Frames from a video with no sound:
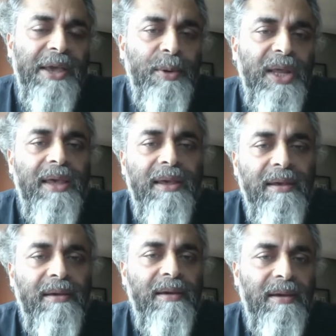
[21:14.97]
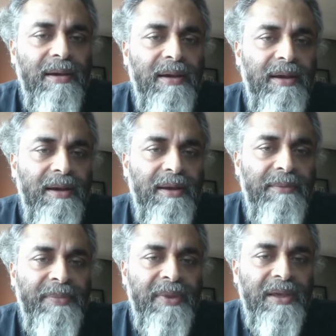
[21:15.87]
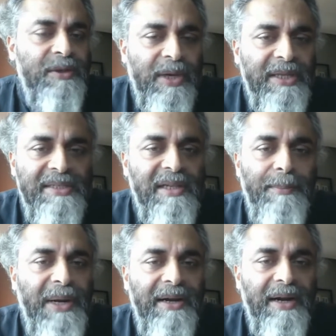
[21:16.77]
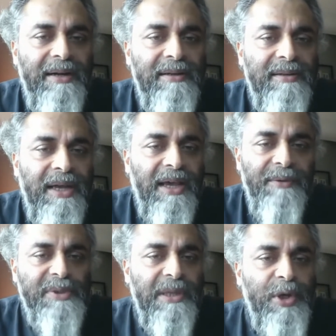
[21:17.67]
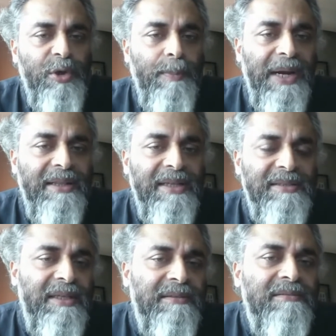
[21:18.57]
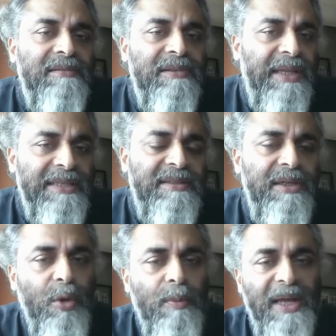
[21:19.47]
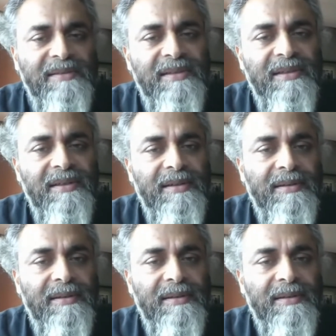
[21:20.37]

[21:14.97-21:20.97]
IoT. You can easily build it, and I was able to build this in less than 2 months.